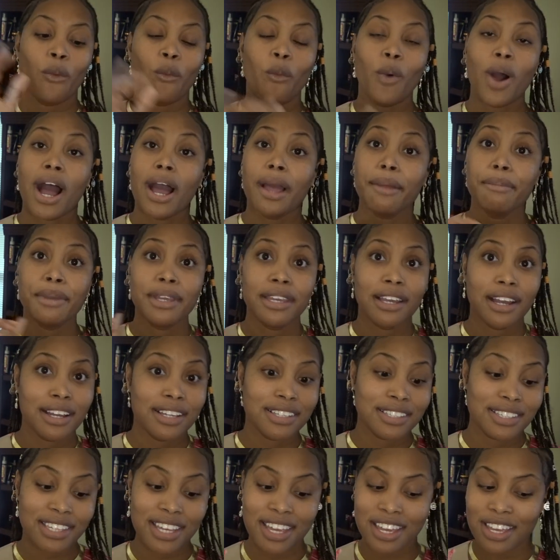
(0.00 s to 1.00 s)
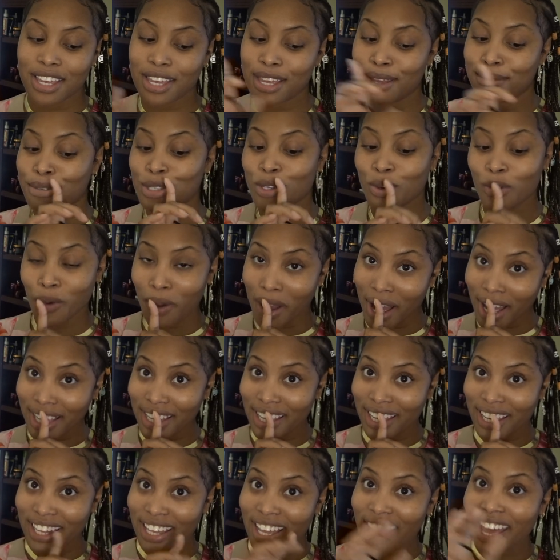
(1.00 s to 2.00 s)
Why Beyonce Keeps
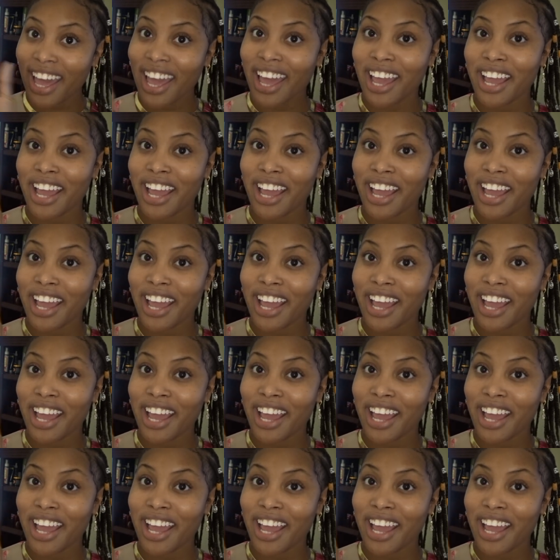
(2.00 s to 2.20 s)
Quiet.